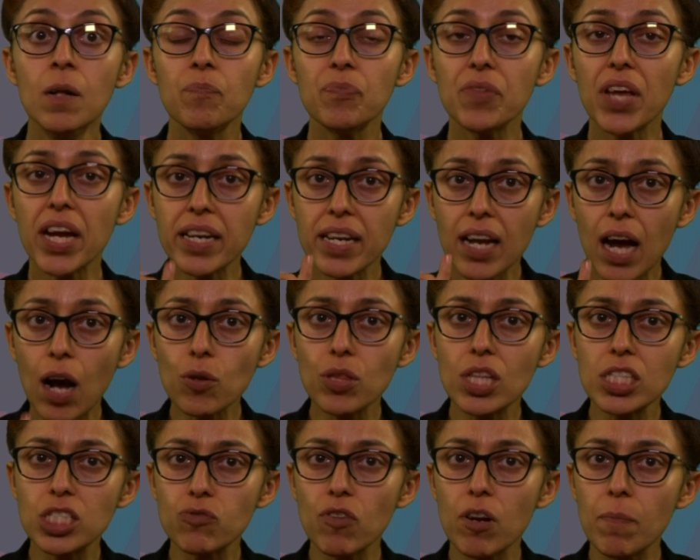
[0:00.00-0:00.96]
and now
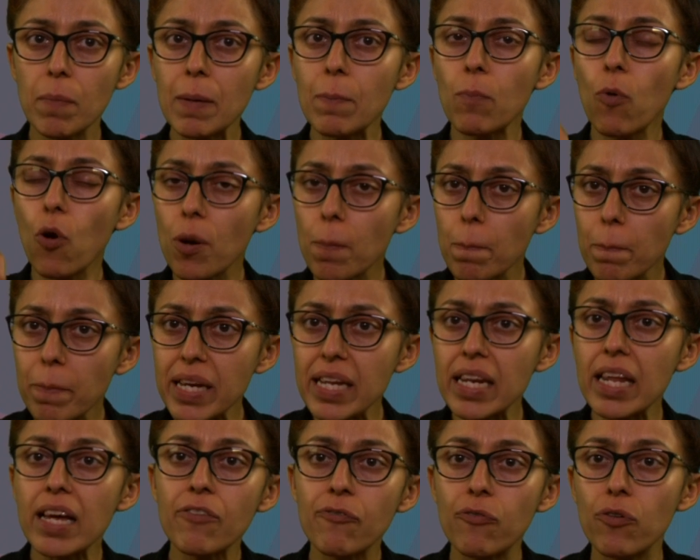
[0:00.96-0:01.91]
this will be more
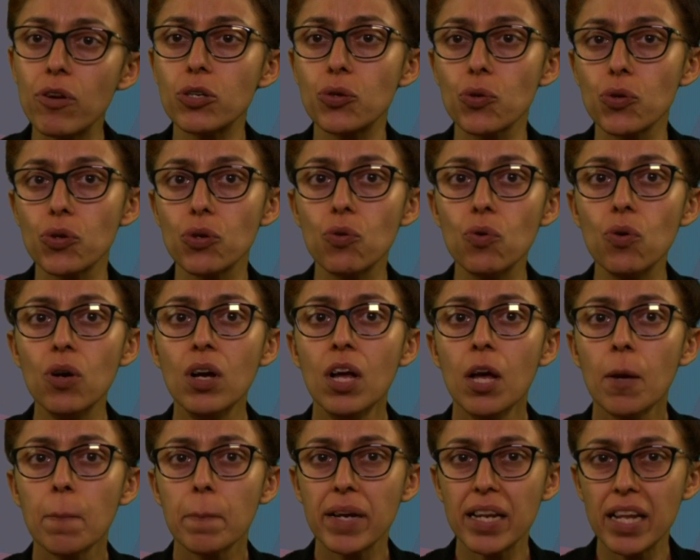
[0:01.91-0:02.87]
meaningful to you,
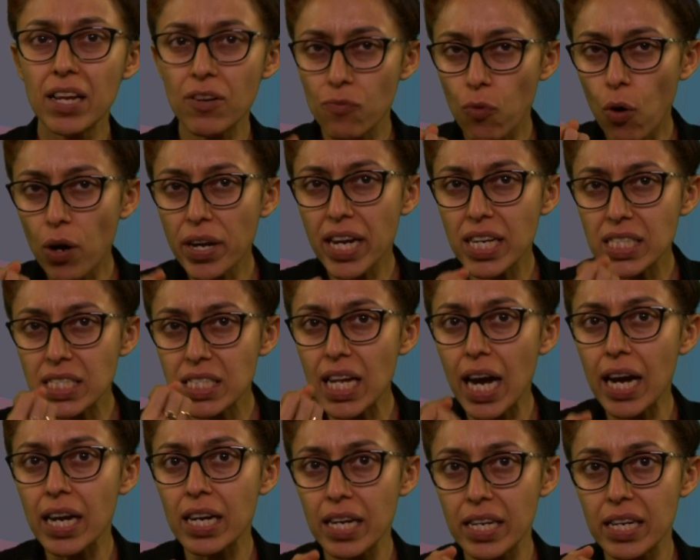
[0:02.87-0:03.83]
meaning what
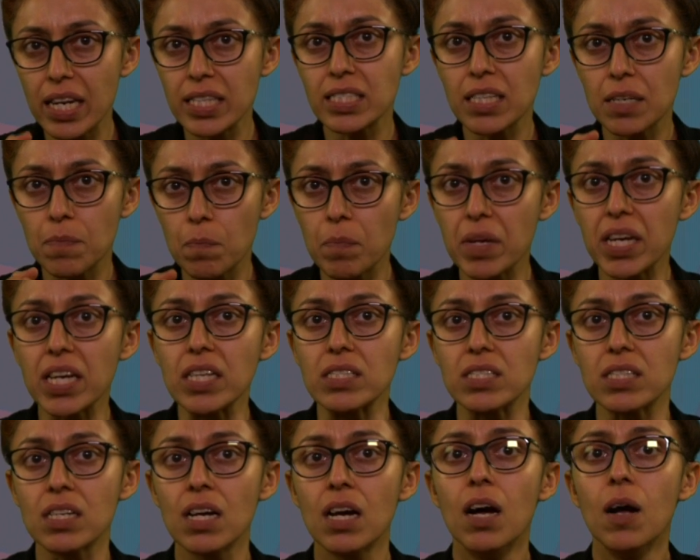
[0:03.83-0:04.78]
exactly does it mean.
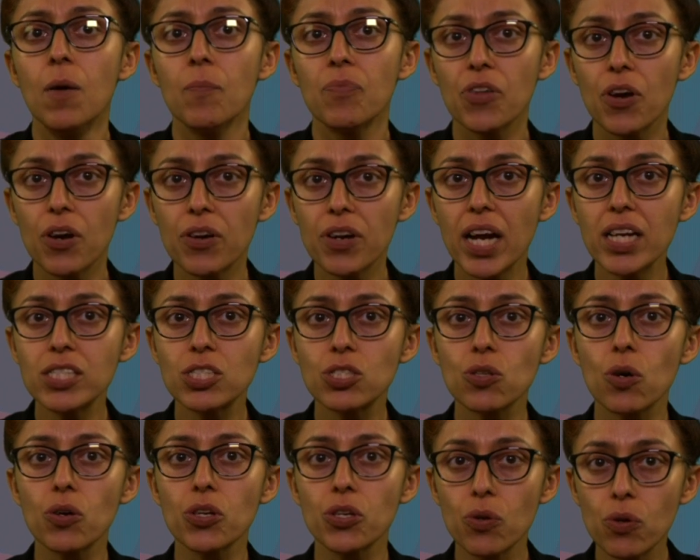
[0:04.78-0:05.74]
Alright,
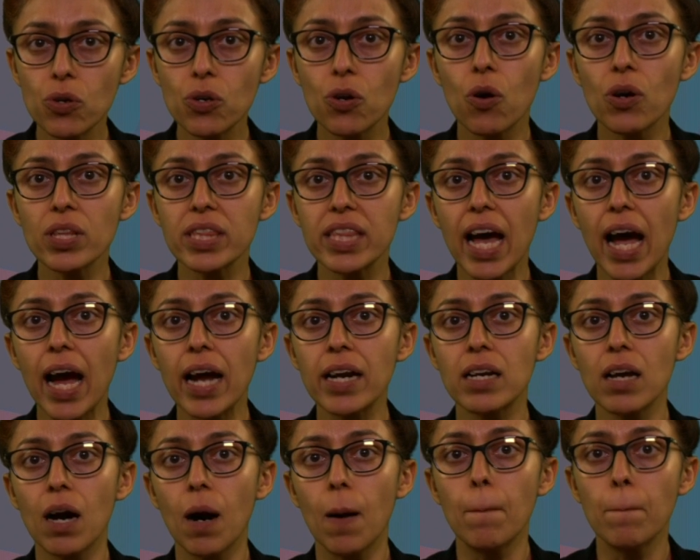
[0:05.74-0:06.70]
so you know that
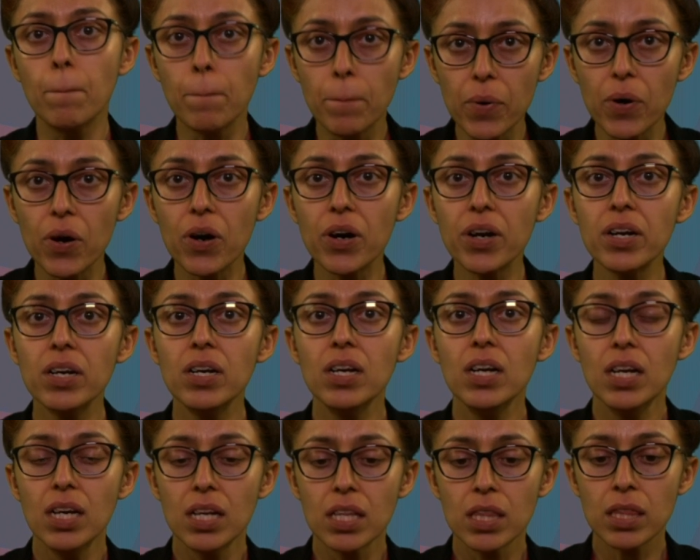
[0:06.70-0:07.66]
per
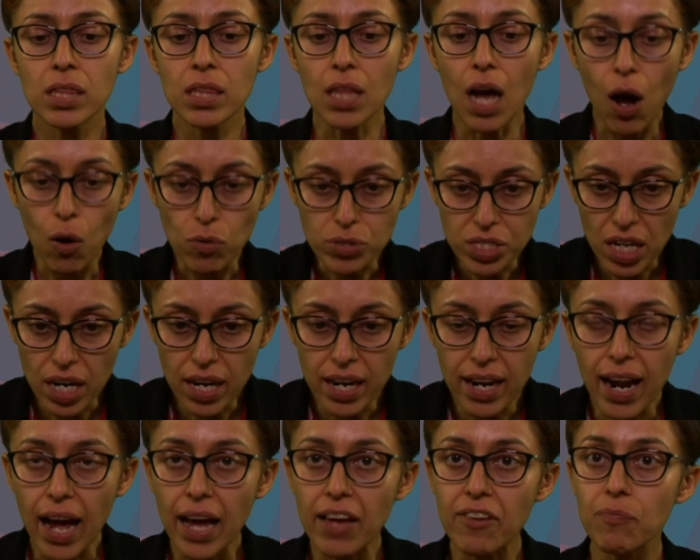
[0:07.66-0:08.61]
1,000
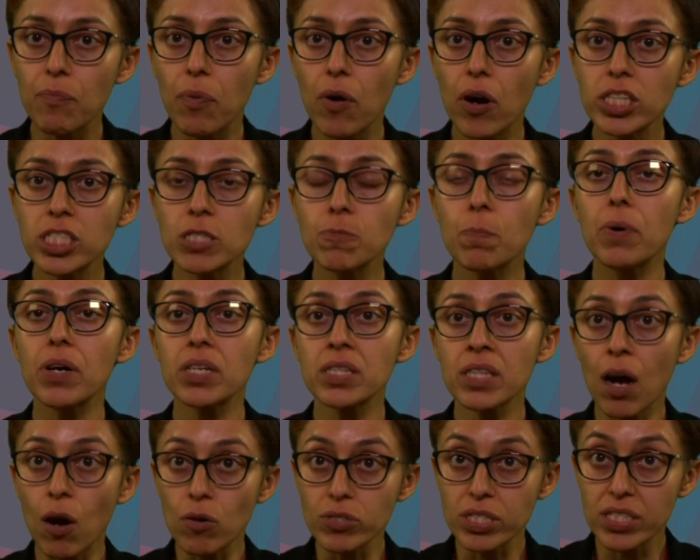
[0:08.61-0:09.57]
live births, per
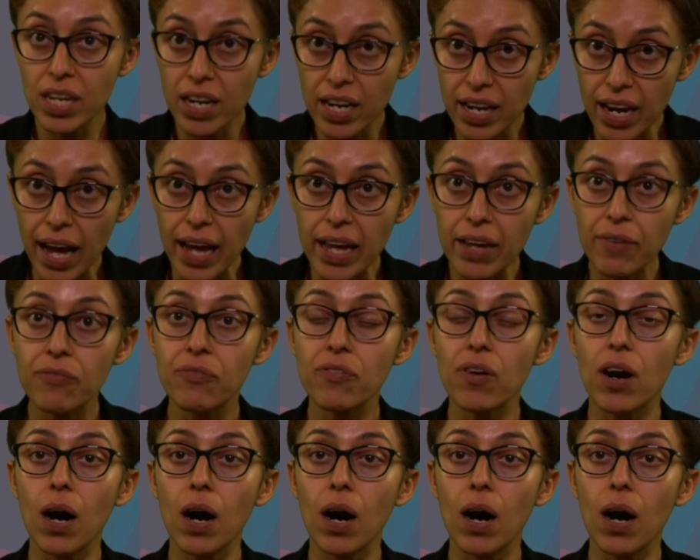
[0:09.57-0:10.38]
1,000 live